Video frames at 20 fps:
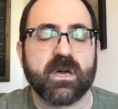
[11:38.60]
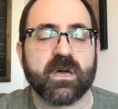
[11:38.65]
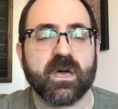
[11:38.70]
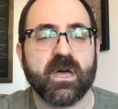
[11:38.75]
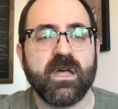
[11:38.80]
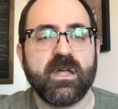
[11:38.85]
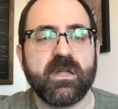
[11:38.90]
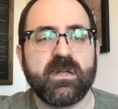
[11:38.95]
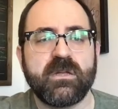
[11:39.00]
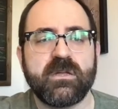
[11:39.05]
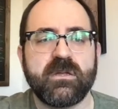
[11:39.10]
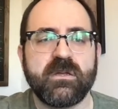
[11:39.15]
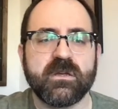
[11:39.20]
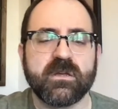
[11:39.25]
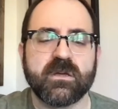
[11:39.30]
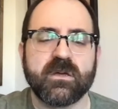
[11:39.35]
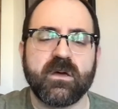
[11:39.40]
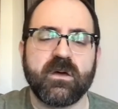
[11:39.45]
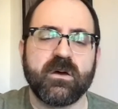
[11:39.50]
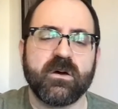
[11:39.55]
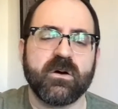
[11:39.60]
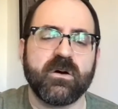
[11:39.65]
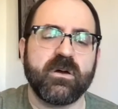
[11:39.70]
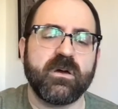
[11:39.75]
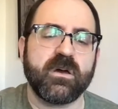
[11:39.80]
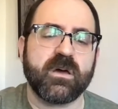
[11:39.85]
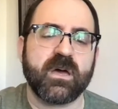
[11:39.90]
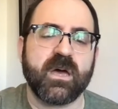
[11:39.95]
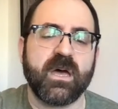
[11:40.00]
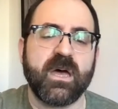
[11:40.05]
Hanukkah,
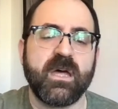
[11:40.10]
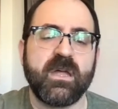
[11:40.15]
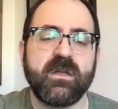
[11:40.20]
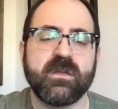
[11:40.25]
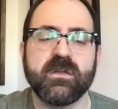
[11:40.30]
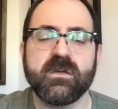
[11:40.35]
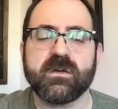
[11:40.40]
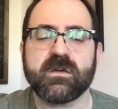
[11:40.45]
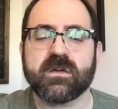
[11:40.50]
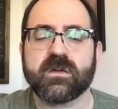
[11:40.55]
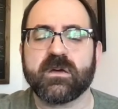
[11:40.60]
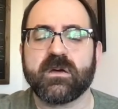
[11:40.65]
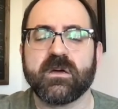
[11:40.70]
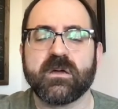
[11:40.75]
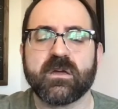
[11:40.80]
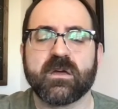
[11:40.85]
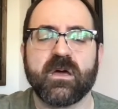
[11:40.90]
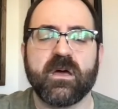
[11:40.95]
oi Hanukkah,